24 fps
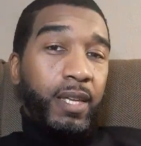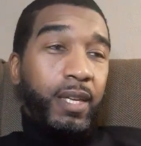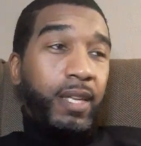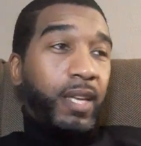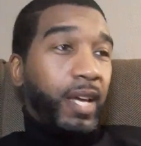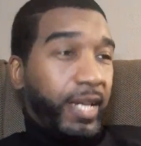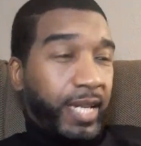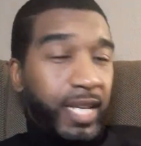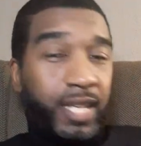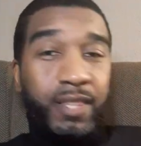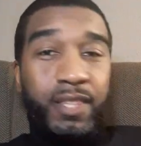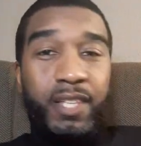
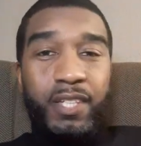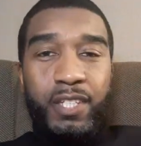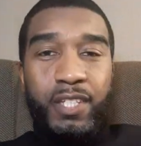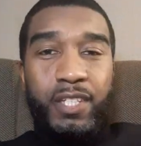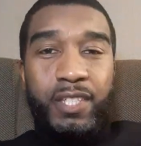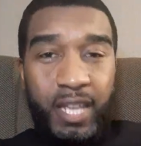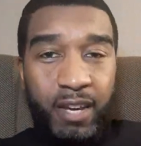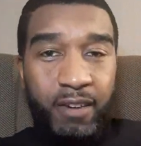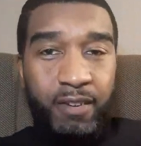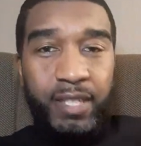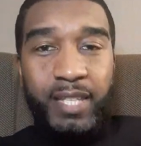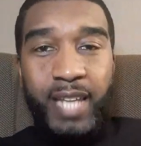Again, this is
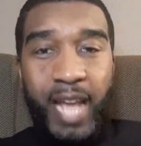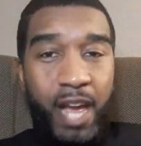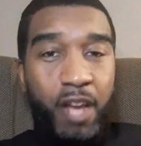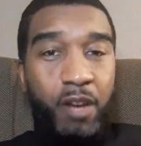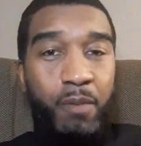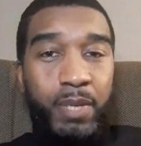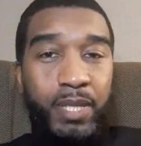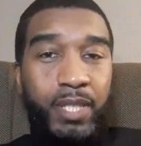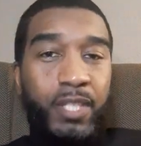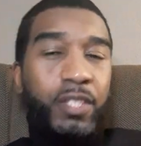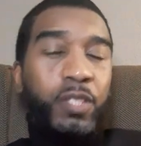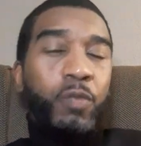their
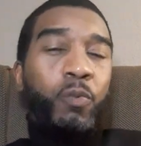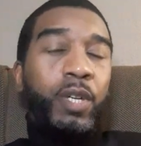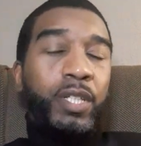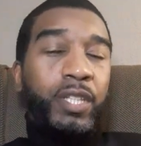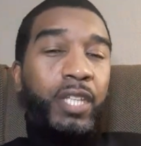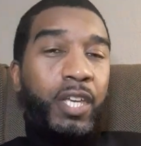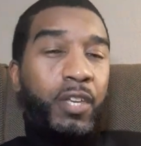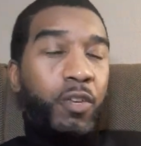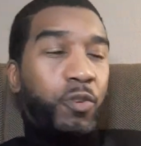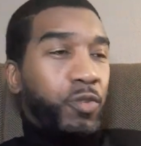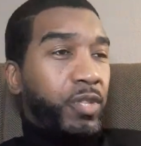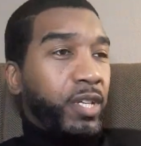entitlement. This is what
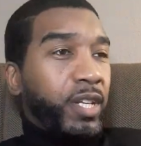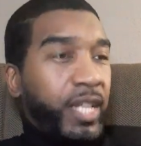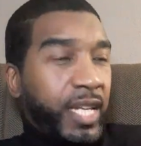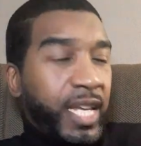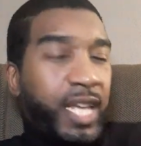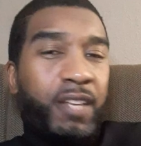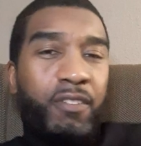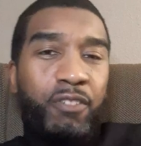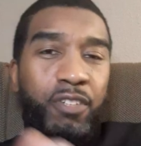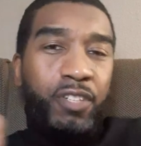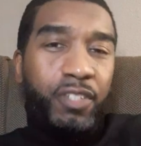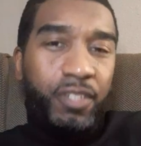they're used to. And
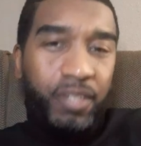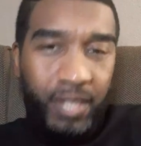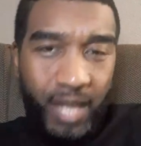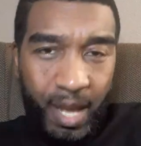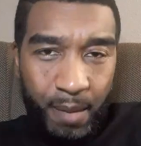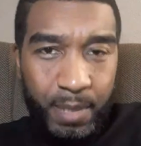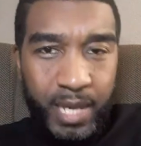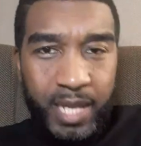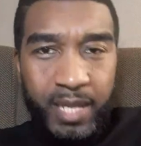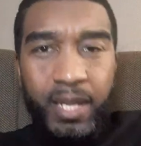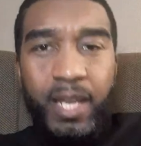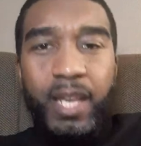again, I
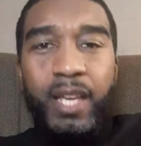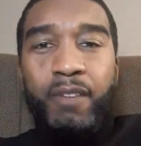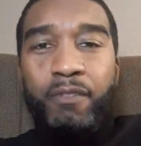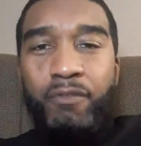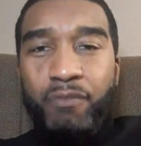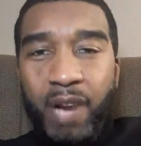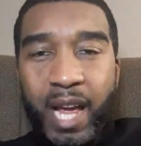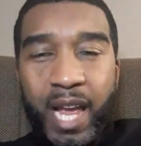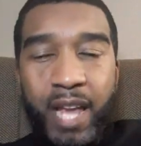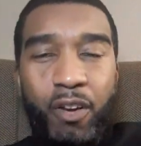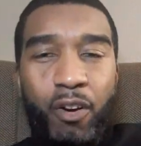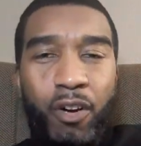mean,
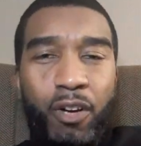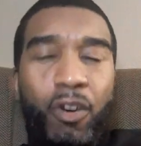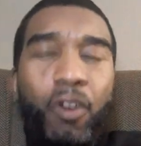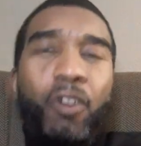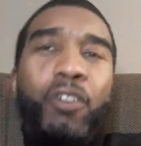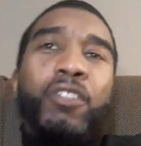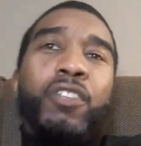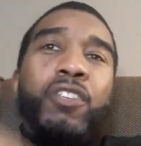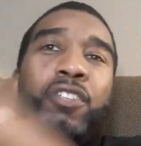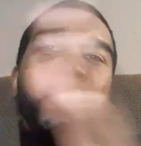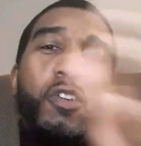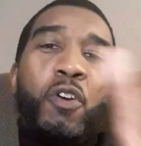right
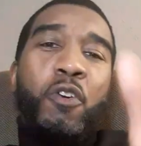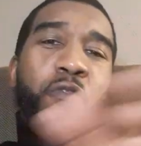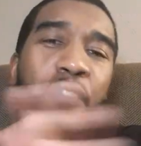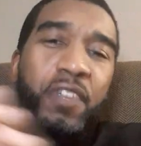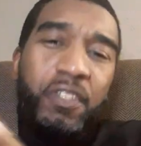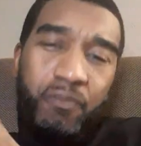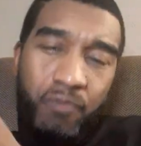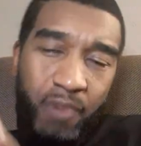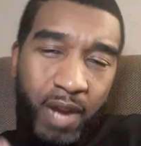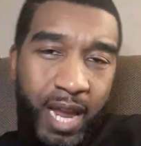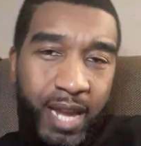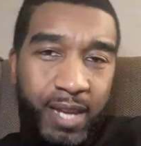on the
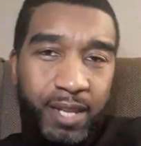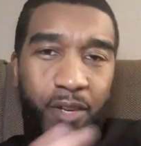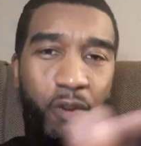surface, right?